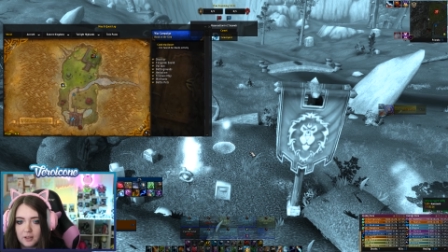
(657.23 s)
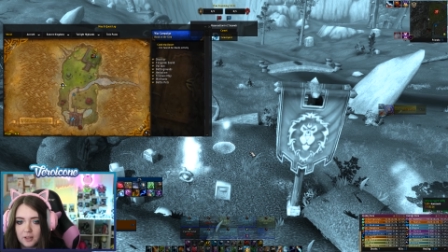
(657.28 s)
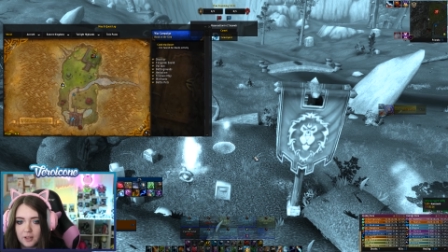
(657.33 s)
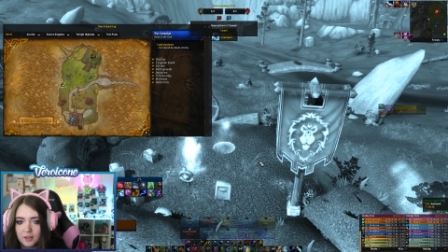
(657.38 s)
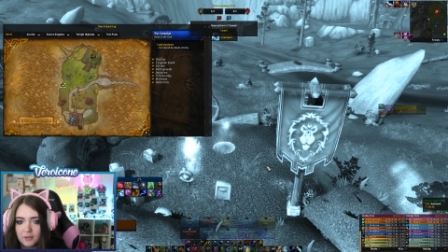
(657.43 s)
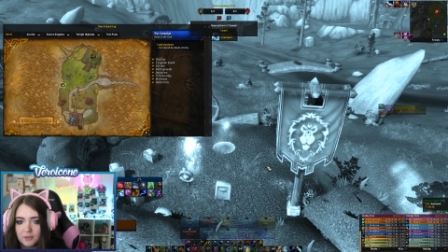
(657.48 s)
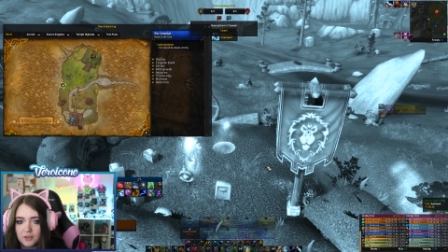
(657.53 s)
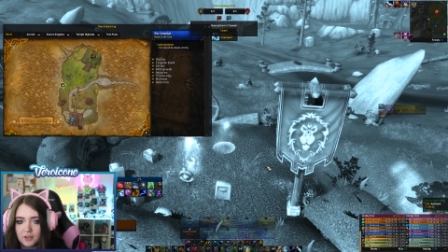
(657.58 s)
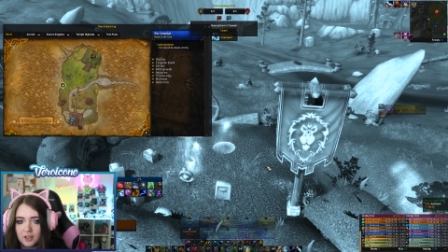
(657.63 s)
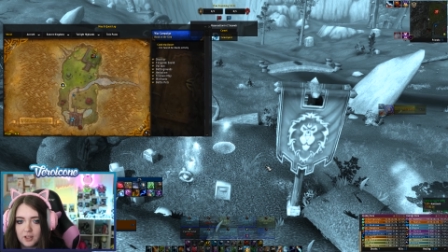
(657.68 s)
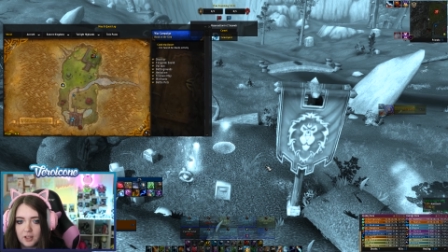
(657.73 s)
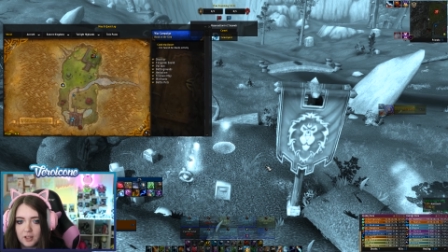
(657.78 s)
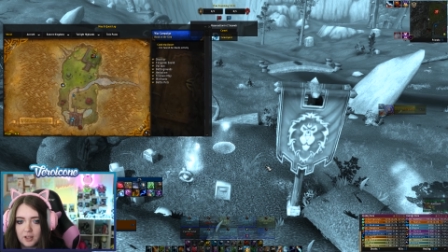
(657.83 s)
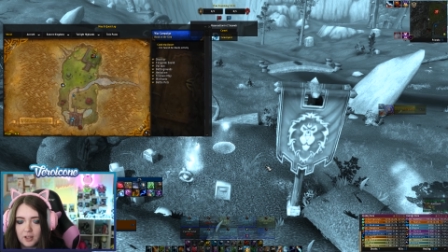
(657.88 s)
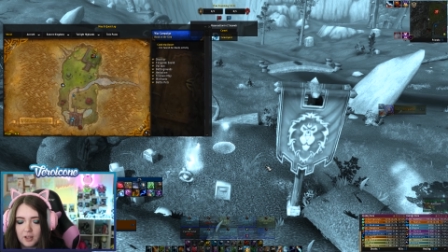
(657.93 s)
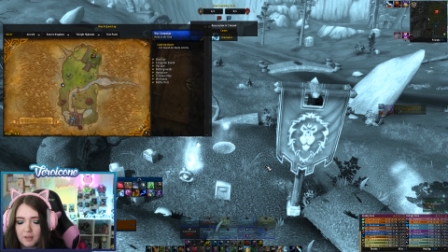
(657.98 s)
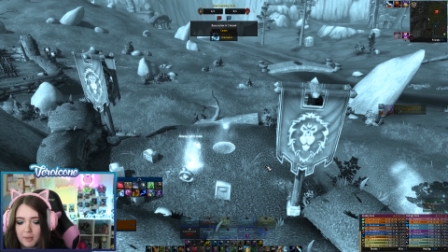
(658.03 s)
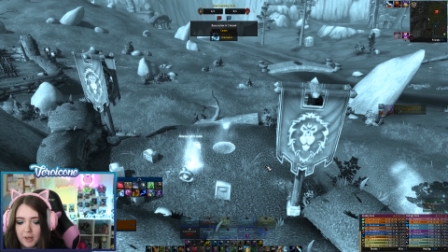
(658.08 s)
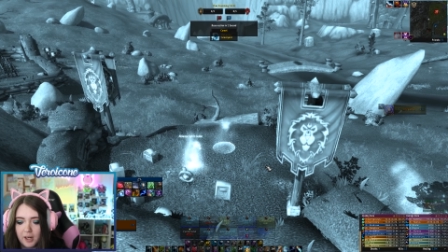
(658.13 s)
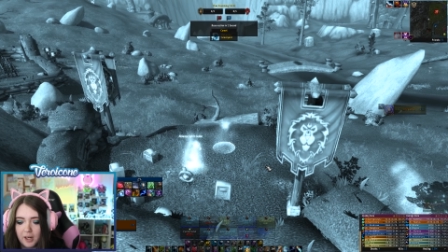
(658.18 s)
FC on
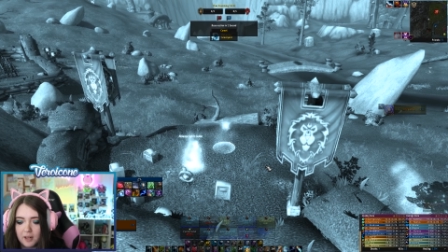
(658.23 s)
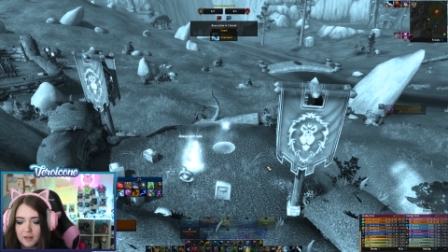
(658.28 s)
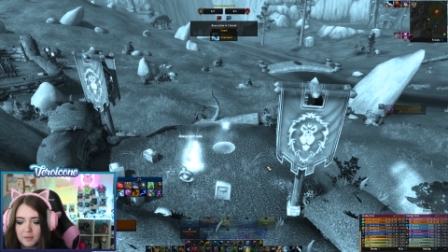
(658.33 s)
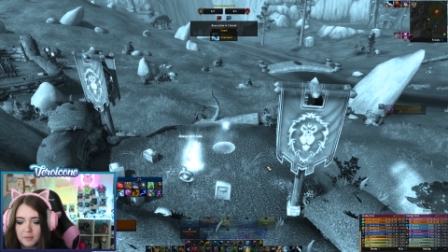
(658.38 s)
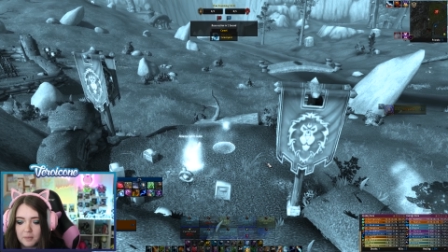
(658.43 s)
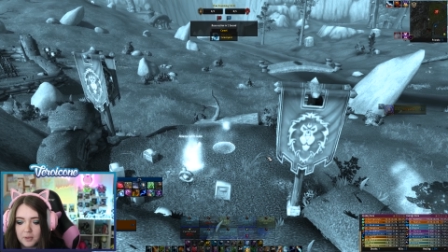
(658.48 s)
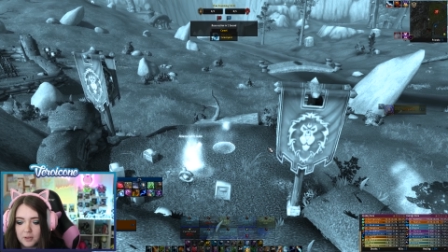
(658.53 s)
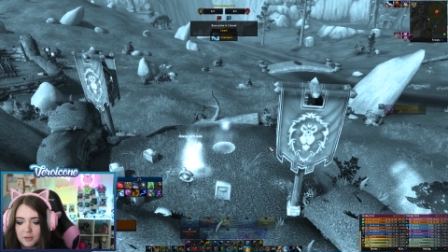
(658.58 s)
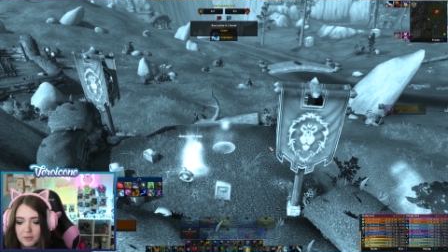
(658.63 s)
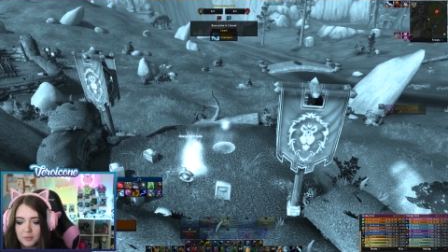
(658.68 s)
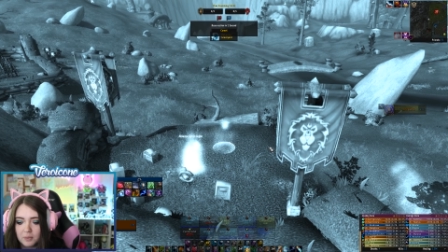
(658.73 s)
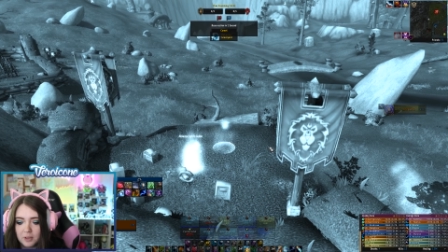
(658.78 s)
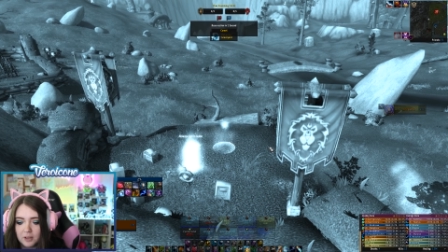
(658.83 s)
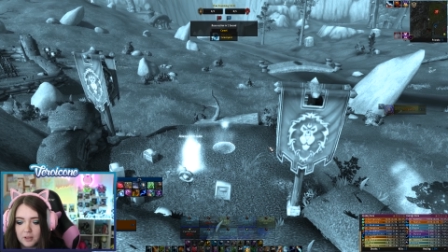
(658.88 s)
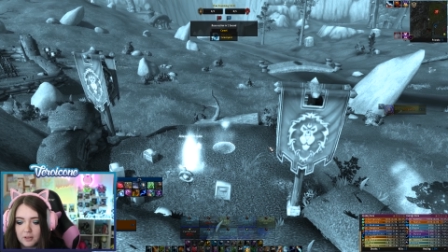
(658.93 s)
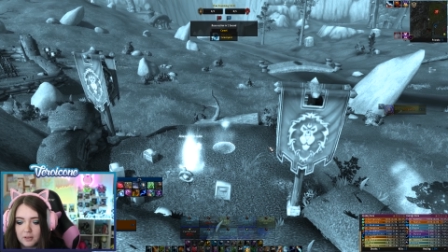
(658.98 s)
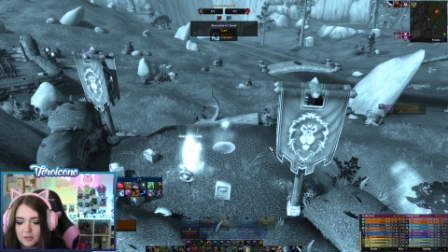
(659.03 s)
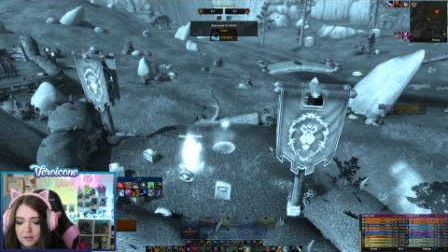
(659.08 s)
the map. That's weird.